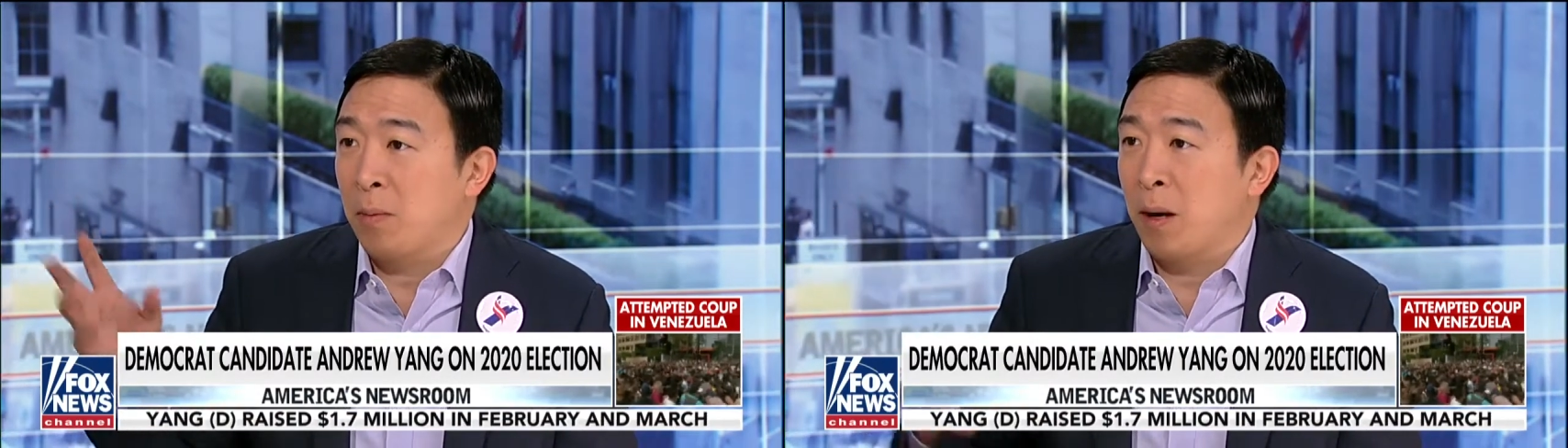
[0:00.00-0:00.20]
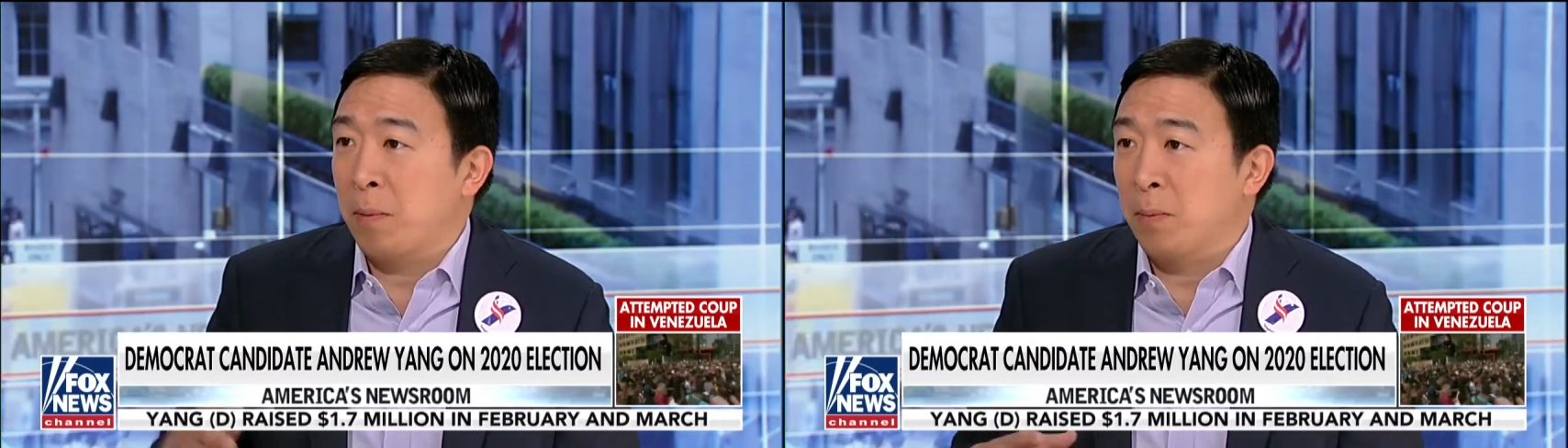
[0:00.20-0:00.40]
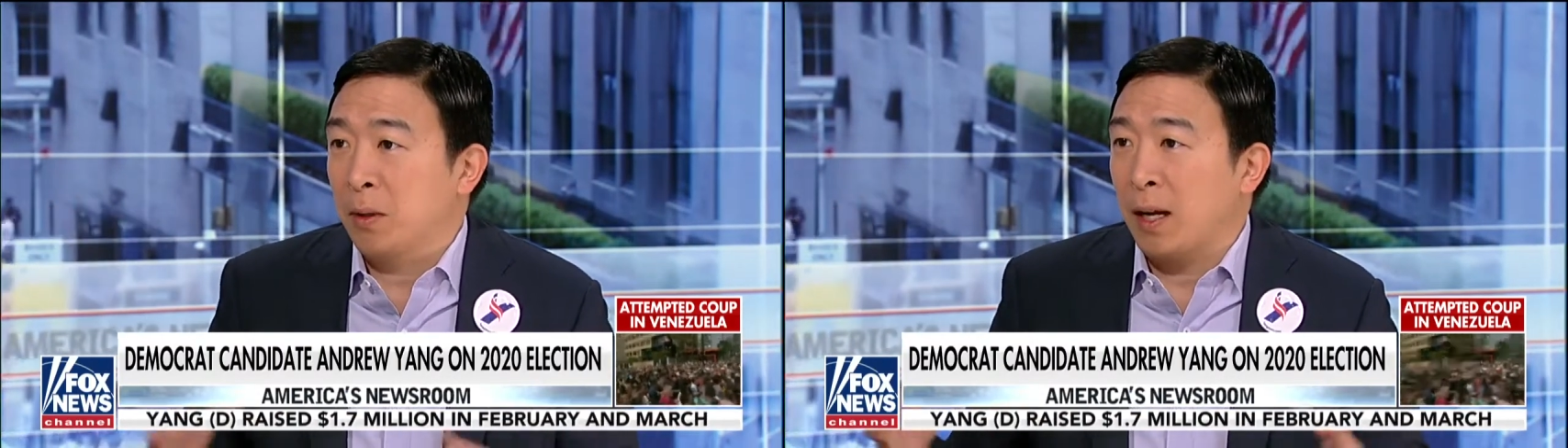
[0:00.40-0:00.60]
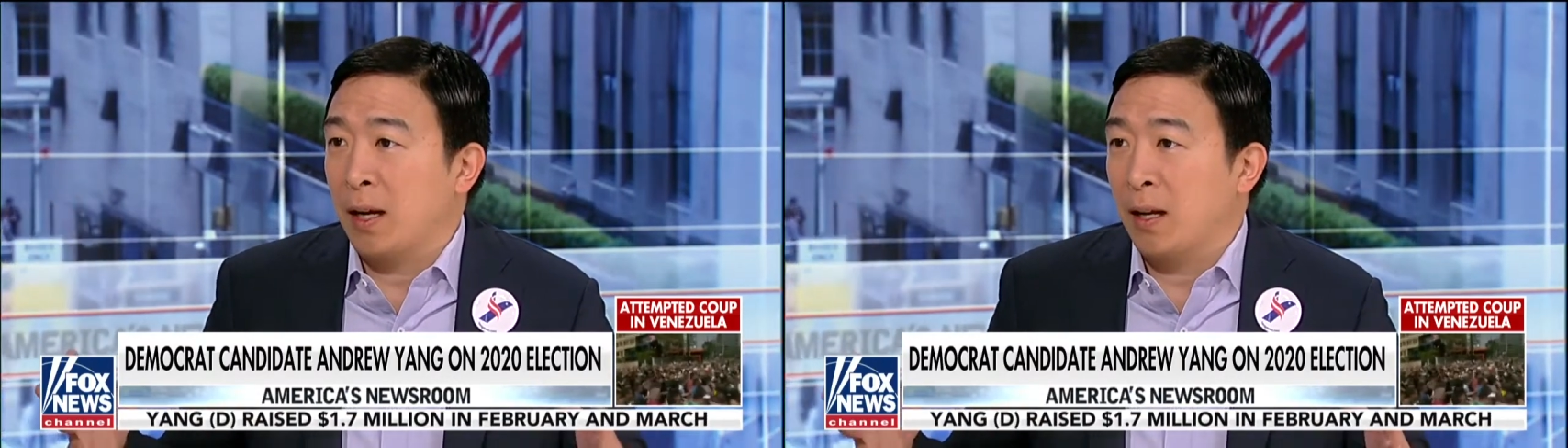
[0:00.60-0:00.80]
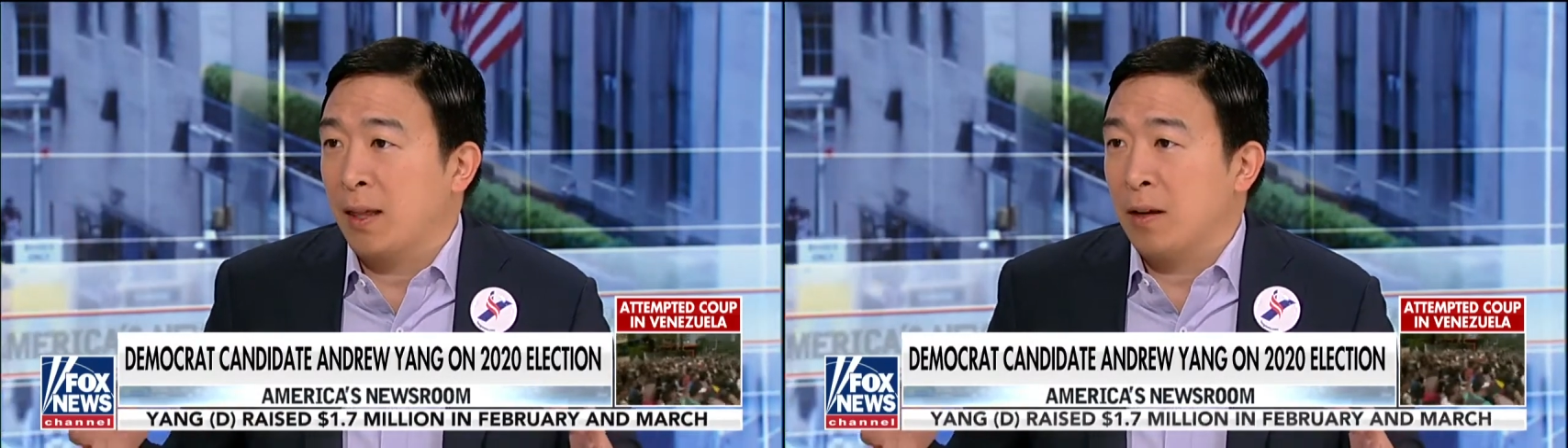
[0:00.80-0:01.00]
about people
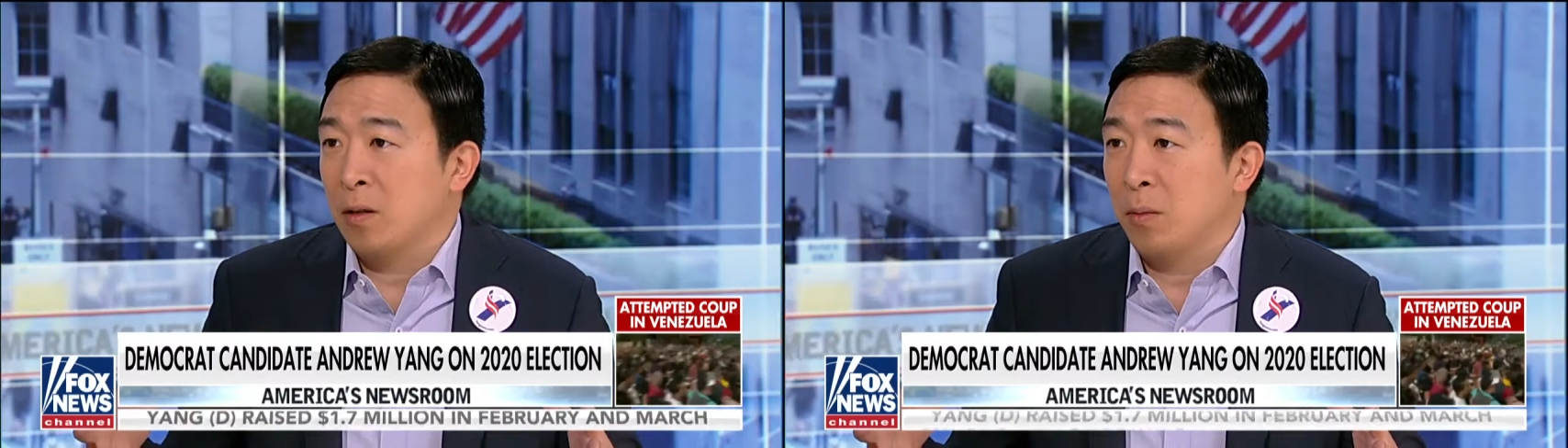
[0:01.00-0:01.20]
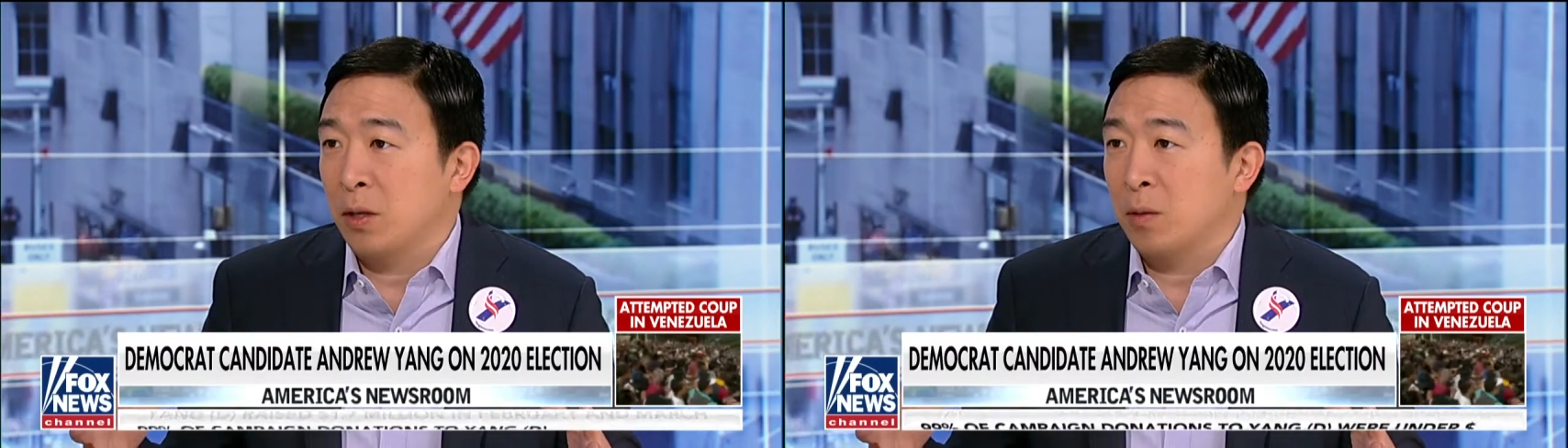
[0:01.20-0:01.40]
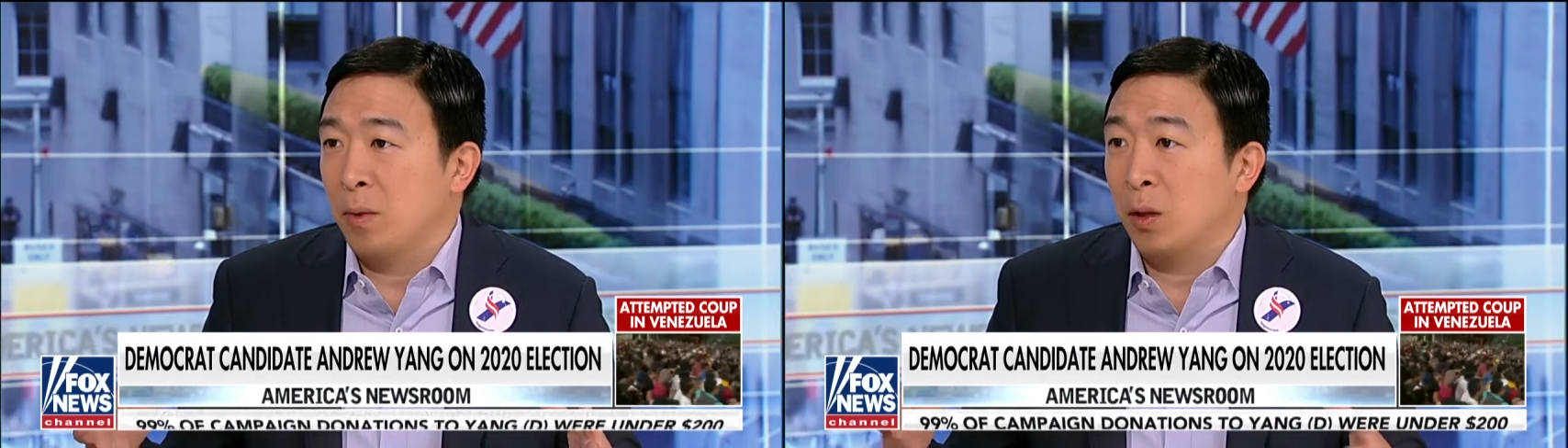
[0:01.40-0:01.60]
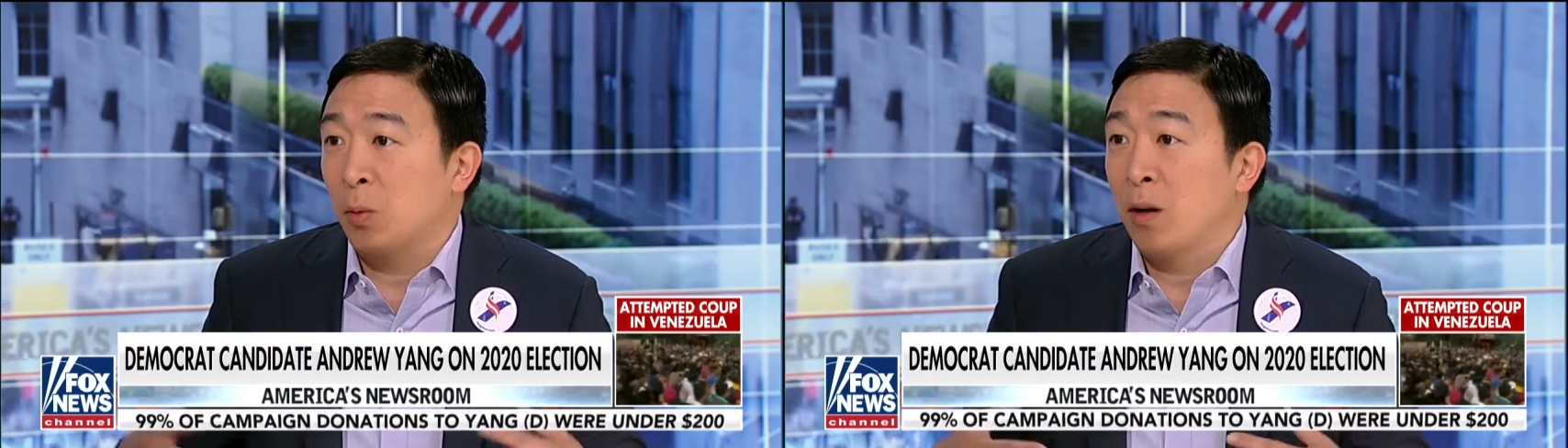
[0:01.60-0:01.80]
getting $1,000 a month,